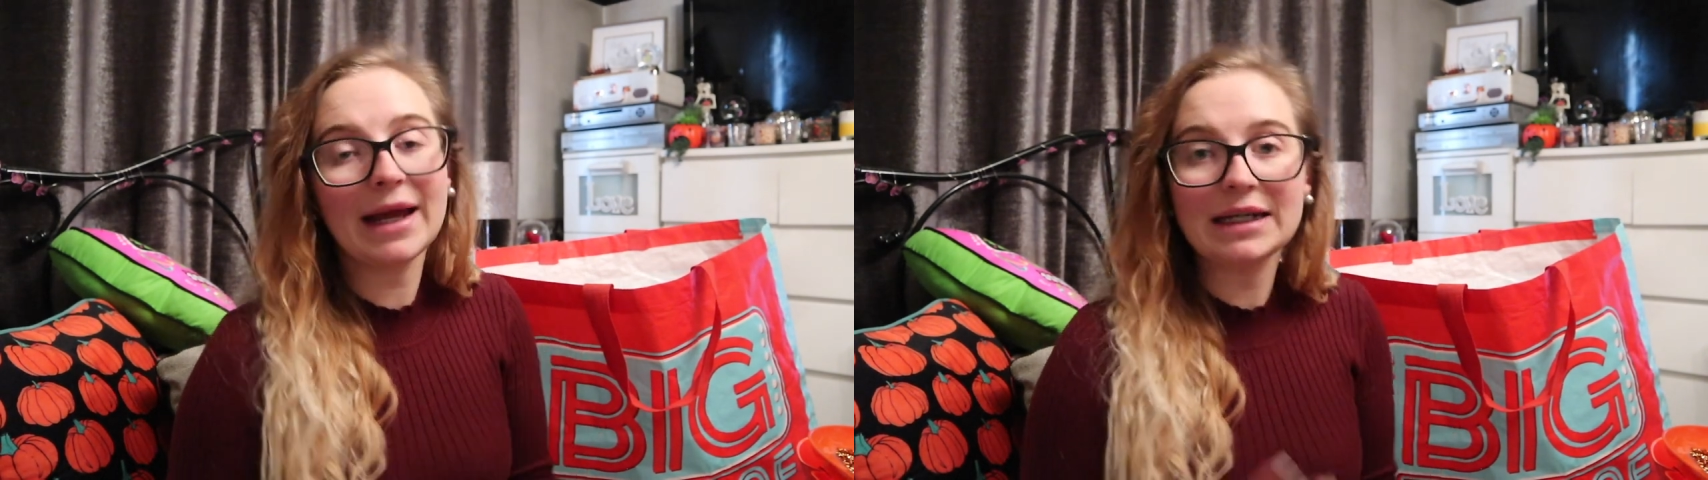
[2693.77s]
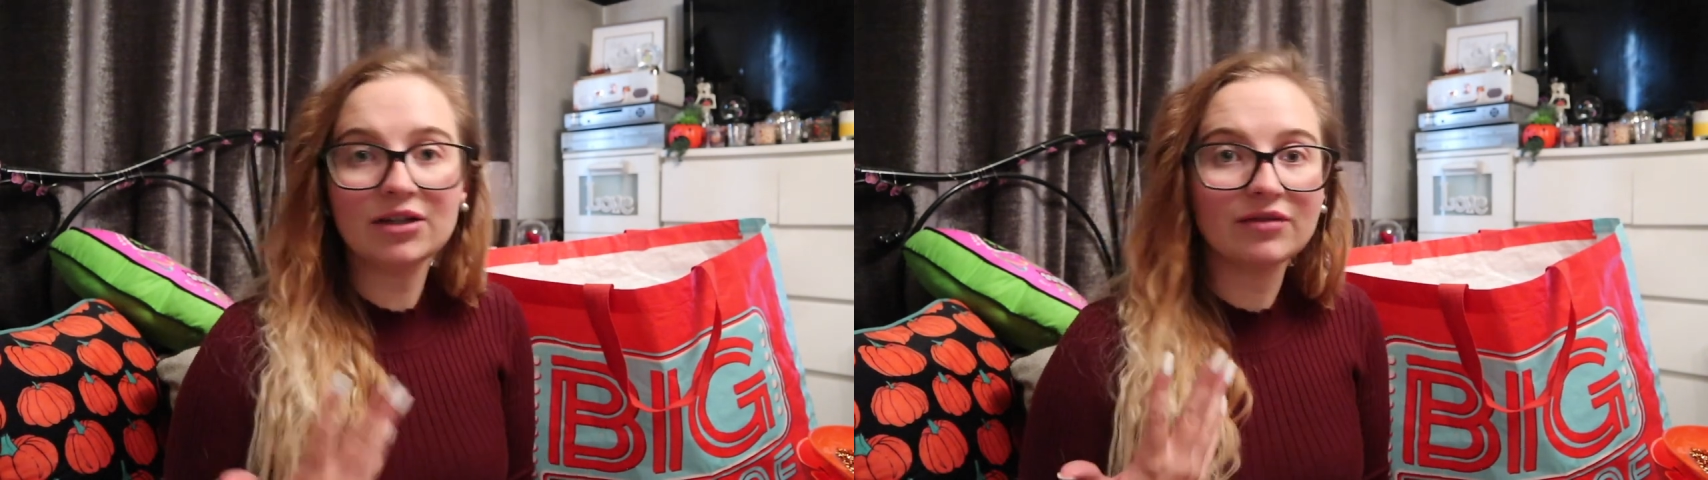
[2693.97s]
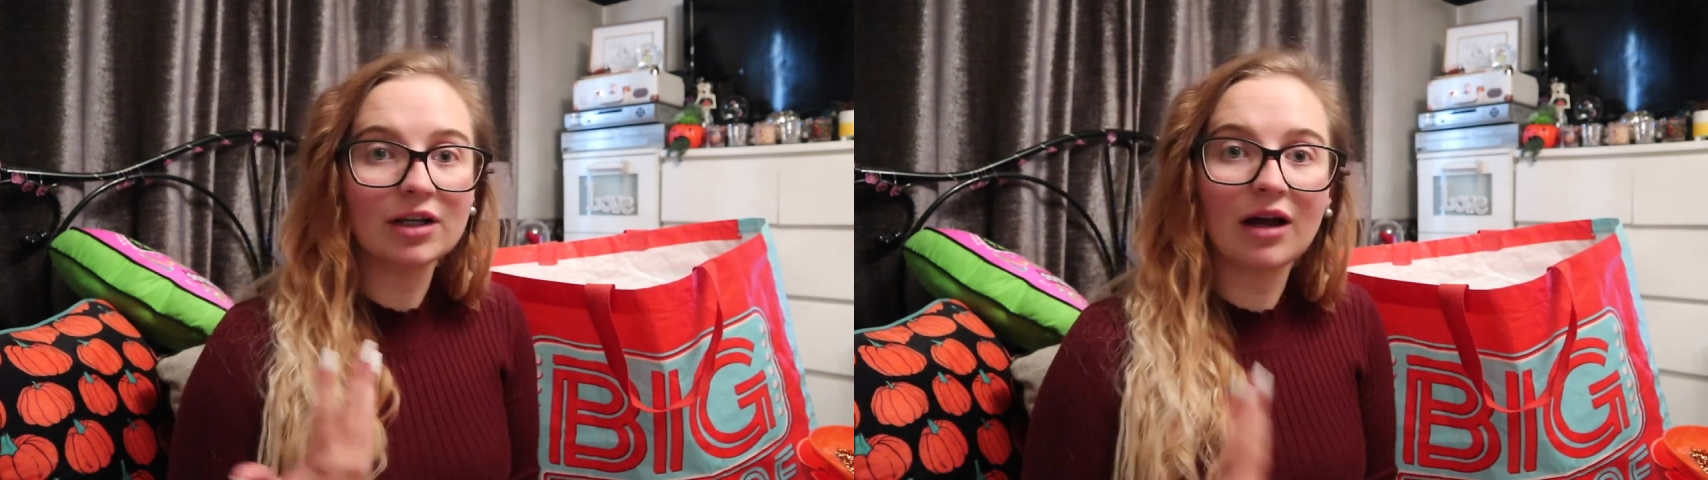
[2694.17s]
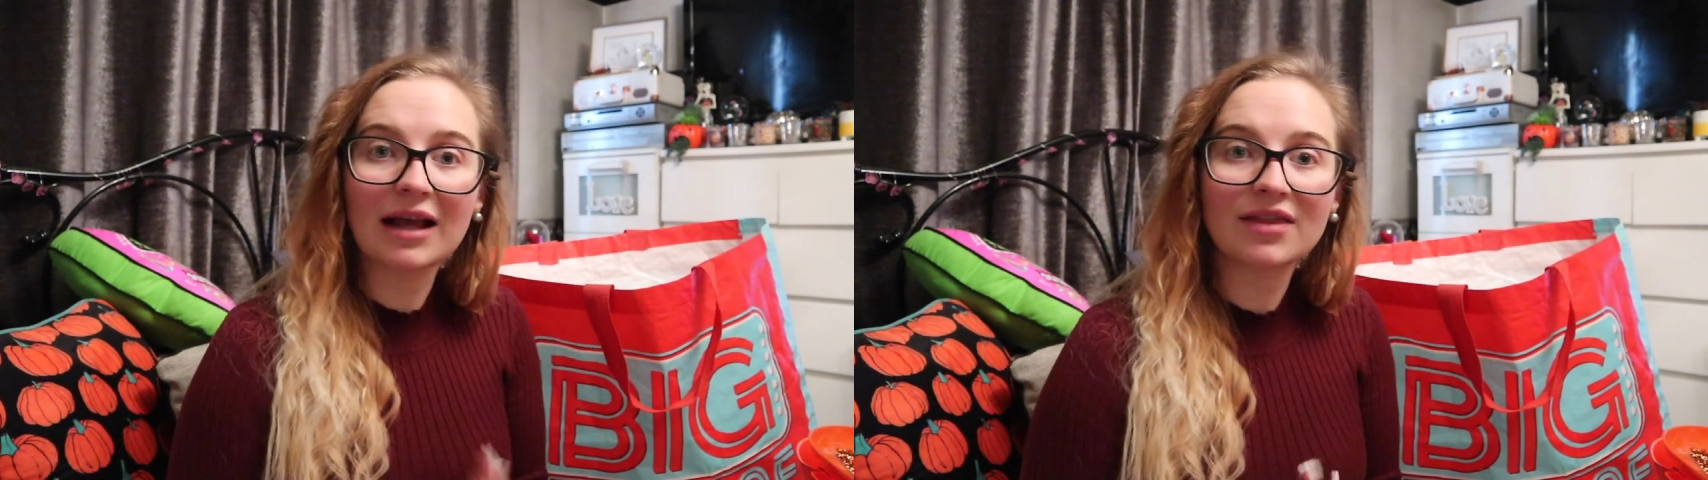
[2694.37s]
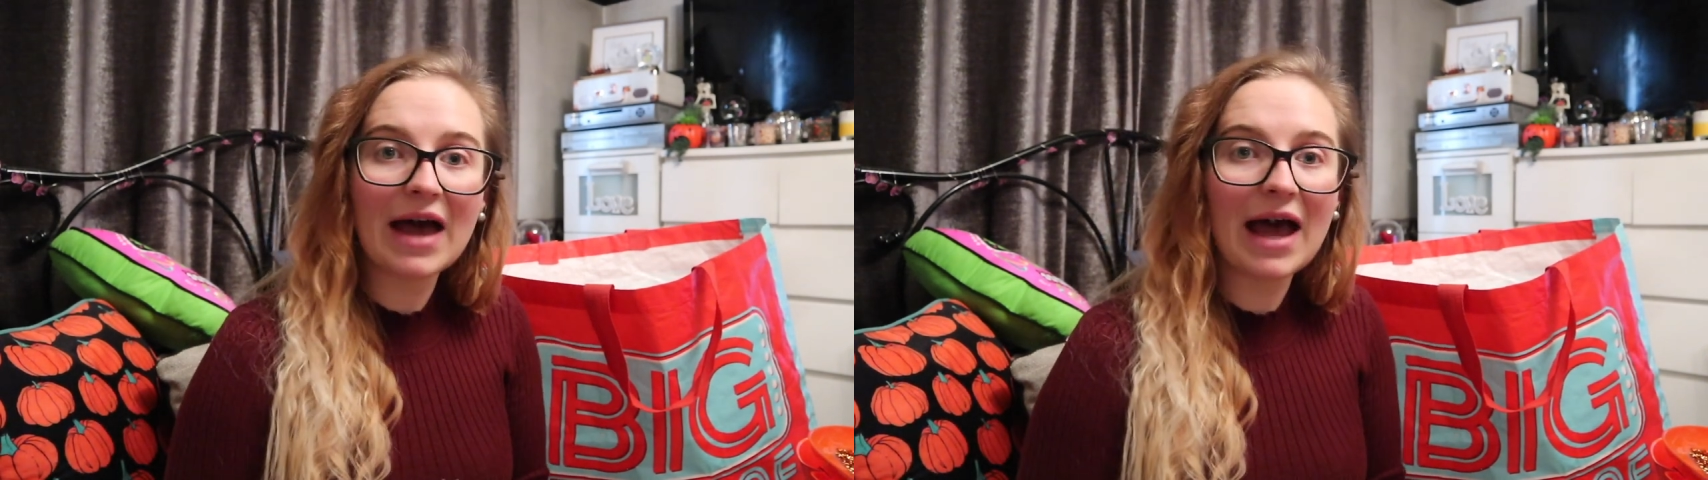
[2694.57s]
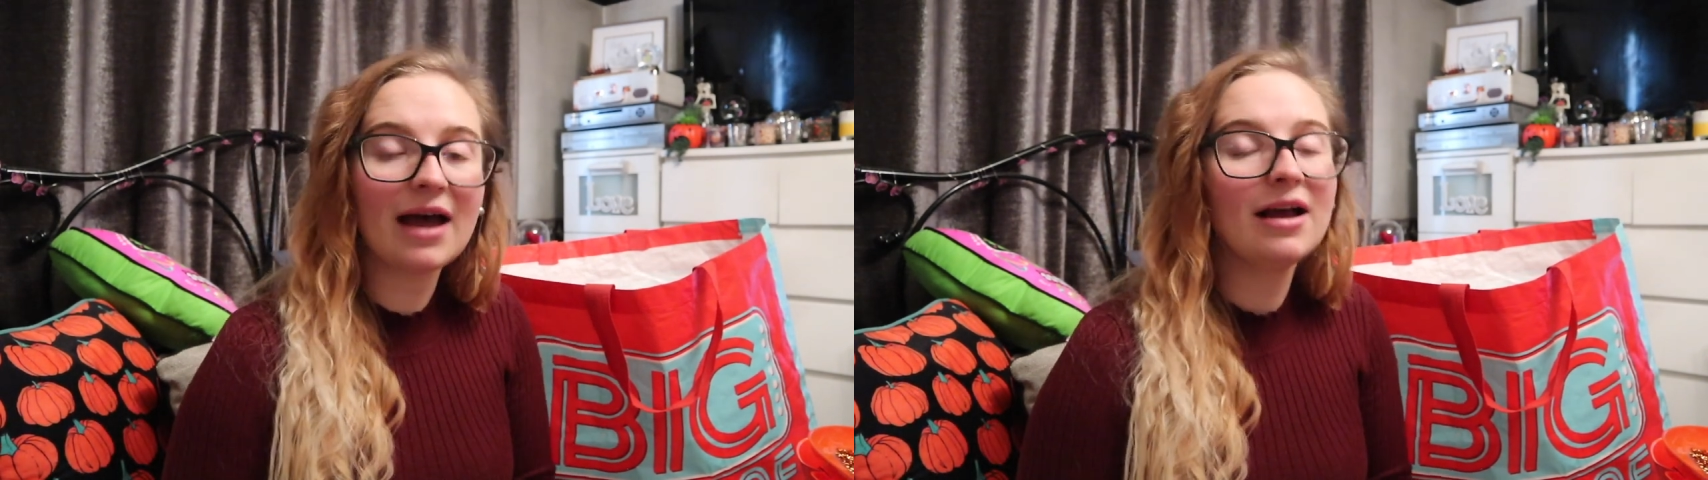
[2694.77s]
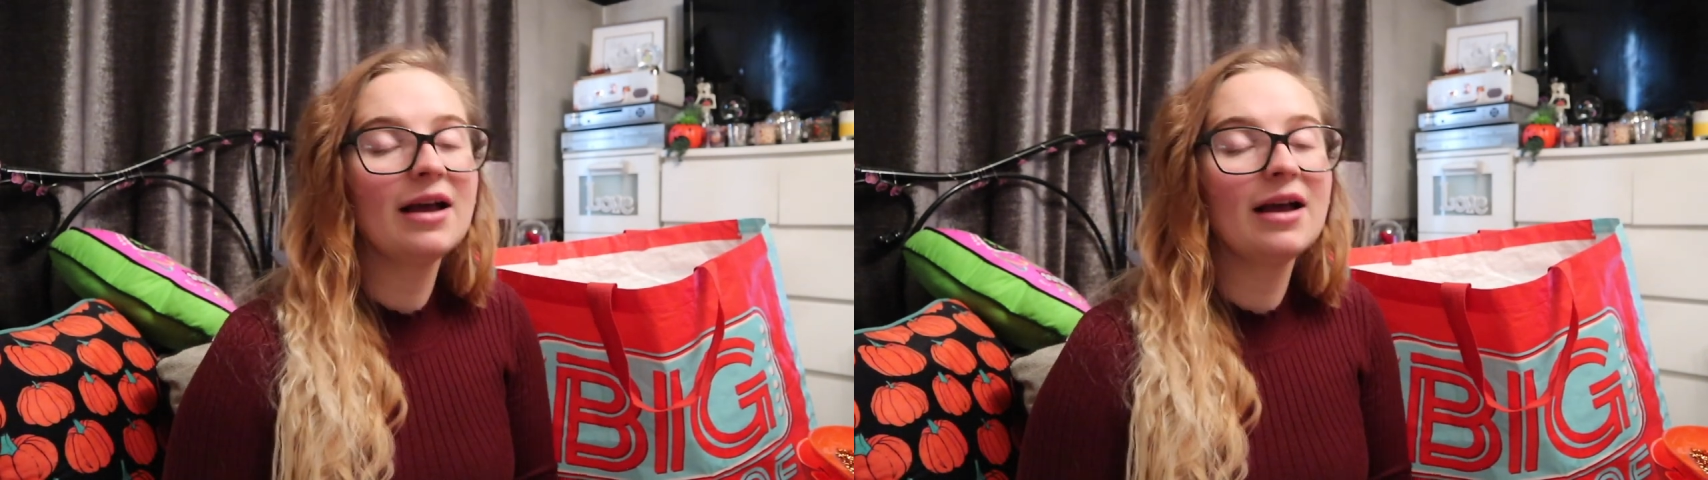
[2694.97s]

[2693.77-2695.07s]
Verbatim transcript: anything like that,